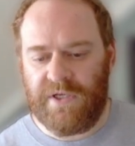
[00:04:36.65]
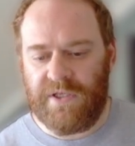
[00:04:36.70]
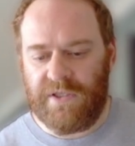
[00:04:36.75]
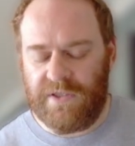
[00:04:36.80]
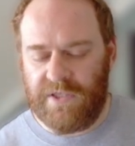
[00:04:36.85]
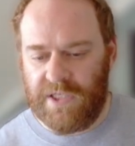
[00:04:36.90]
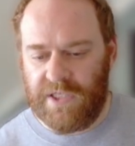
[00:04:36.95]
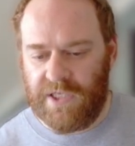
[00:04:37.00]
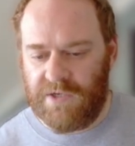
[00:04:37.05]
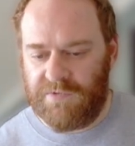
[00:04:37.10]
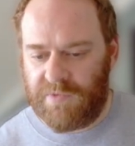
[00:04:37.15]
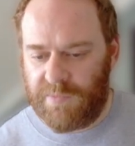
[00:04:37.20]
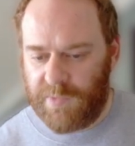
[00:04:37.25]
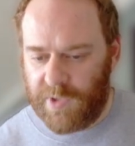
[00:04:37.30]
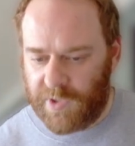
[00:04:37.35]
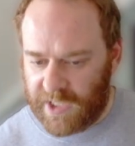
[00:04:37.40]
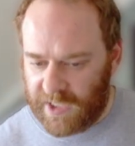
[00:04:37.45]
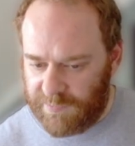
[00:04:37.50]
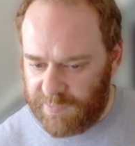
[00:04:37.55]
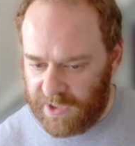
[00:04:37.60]
the
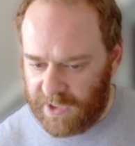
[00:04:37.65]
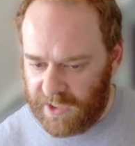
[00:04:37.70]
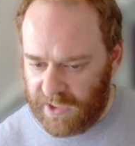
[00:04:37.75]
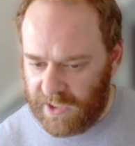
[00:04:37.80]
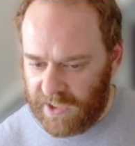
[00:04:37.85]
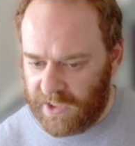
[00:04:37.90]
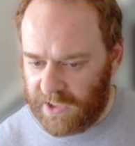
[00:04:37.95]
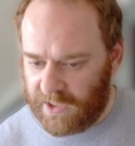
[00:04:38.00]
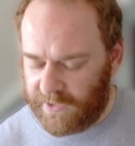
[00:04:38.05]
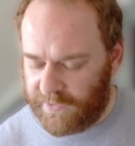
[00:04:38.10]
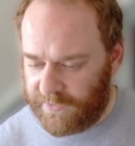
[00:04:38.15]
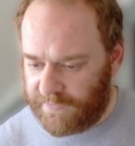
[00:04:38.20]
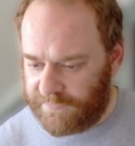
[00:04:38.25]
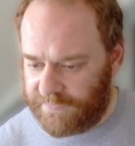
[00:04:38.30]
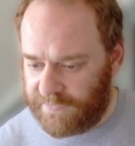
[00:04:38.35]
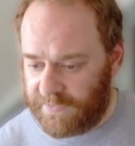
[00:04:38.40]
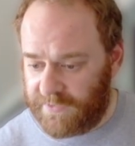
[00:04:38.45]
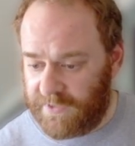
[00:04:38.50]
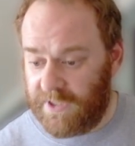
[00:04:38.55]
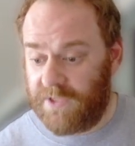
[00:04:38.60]
remote IP of
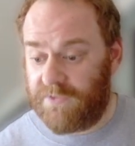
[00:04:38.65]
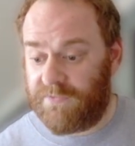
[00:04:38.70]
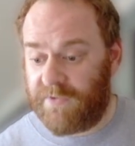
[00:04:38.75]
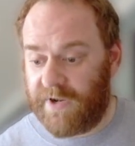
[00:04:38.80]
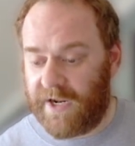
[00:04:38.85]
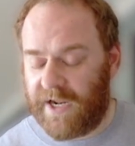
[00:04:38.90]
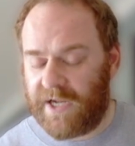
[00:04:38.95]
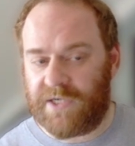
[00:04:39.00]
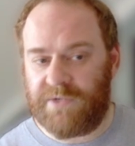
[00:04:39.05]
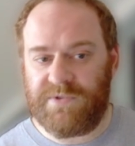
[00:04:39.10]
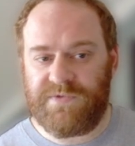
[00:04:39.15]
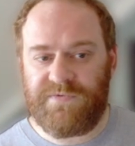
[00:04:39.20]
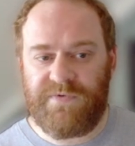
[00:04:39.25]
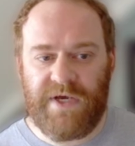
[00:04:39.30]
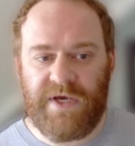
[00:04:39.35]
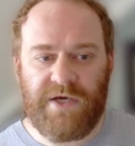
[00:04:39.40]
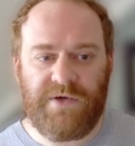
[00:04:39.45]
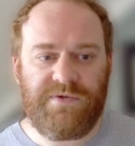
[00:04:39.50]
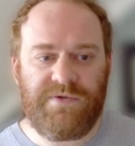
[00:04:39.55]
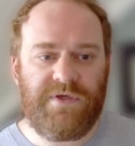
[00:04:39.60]
the threat actor was
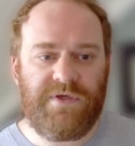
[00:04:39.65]
found,